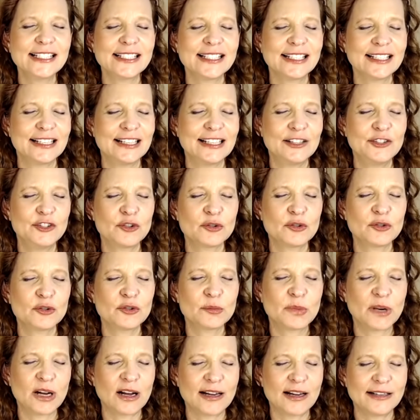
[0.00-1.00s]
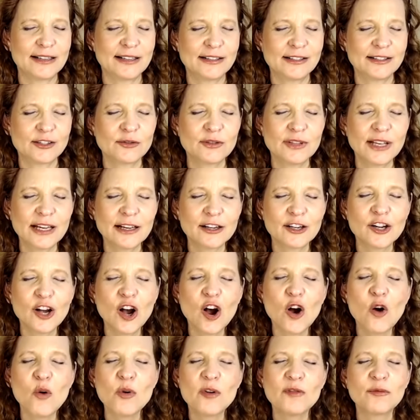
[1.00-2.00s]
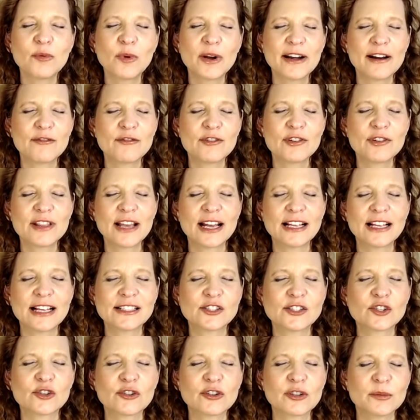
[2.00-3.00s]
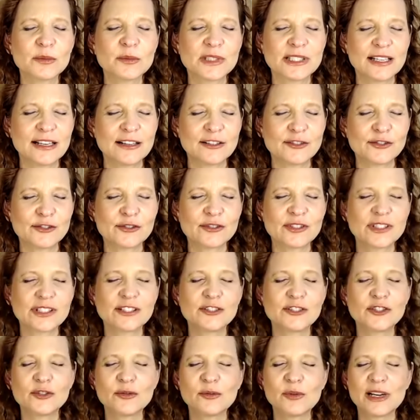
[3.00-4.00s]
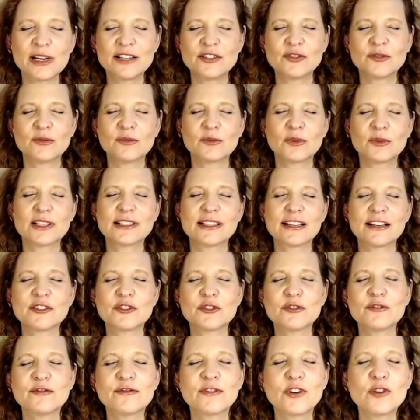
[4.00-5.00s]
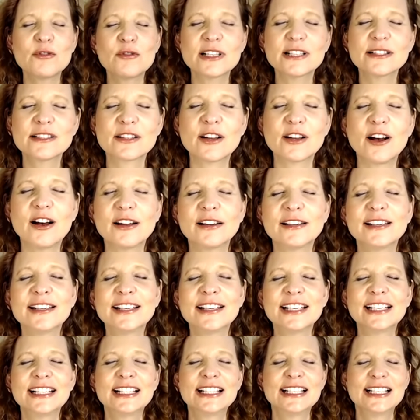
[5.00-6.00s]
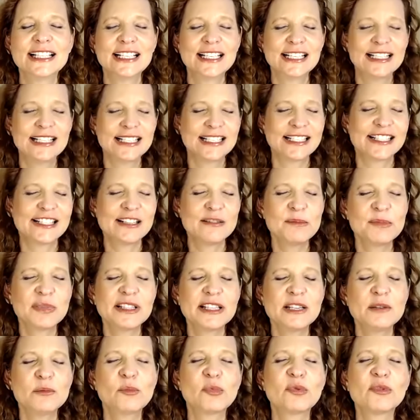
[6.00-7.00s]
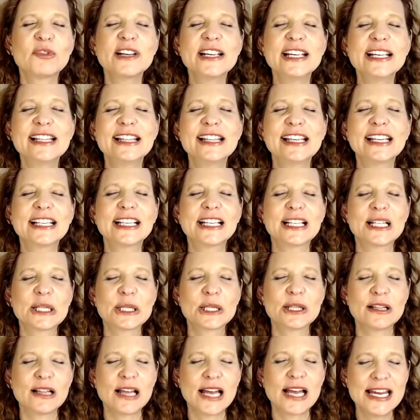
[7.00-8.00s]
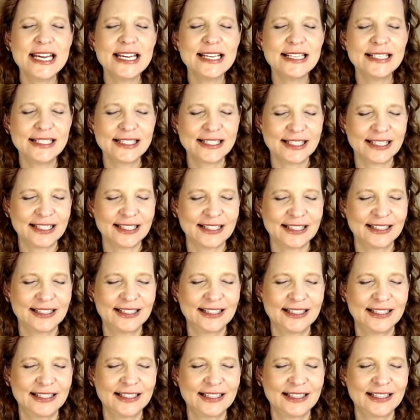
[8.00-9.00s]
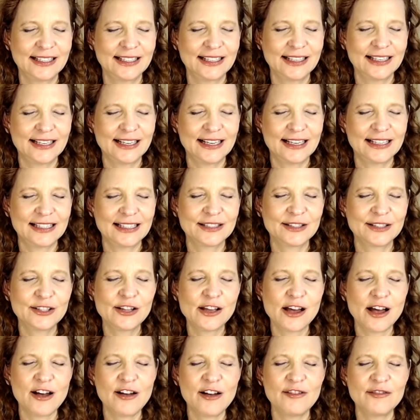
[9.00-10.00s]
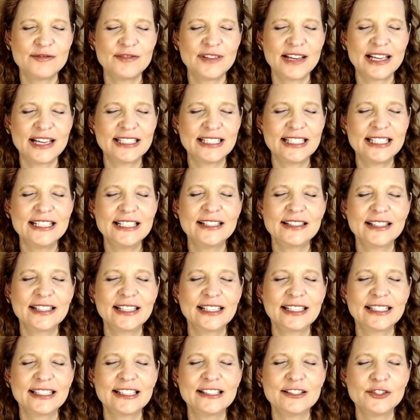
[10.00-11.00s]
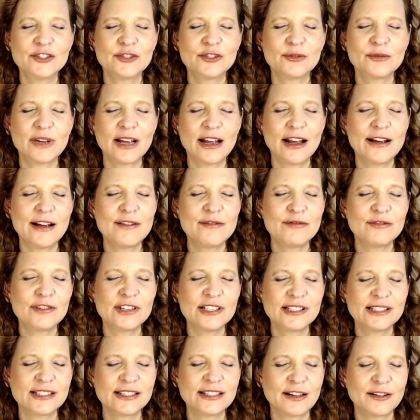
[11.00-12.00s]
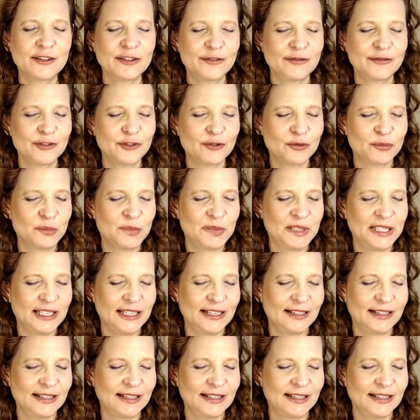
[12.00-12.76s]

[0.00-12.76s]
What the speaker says: in your body. So let go of whatever that circumstance or situation was as you focus on simply breathing light, love, and healing into every cell of your being.